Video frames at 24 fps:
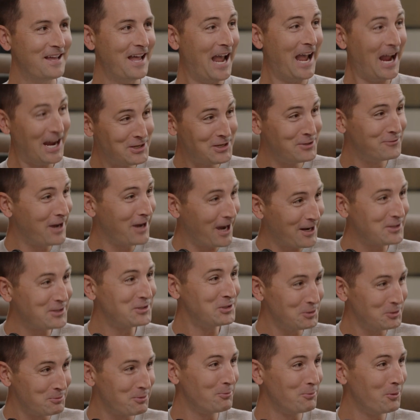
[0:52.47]
and you've got a
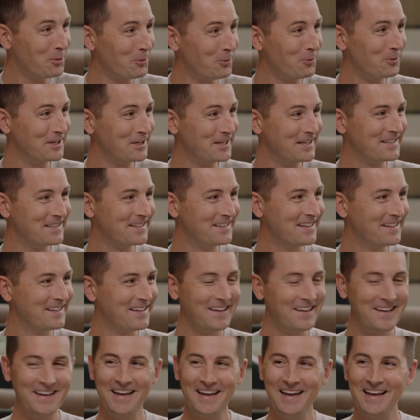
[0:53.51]
Super Bowl ring
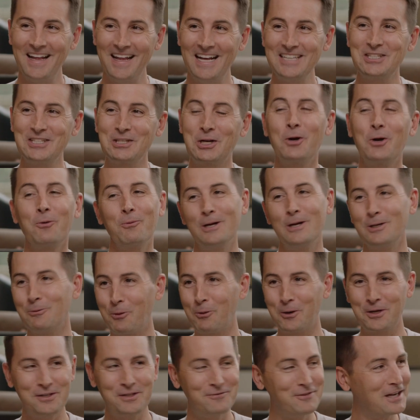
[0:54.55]
that's a career
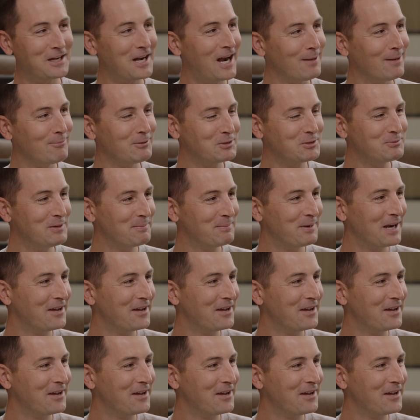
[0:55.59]
worth of accomplishment,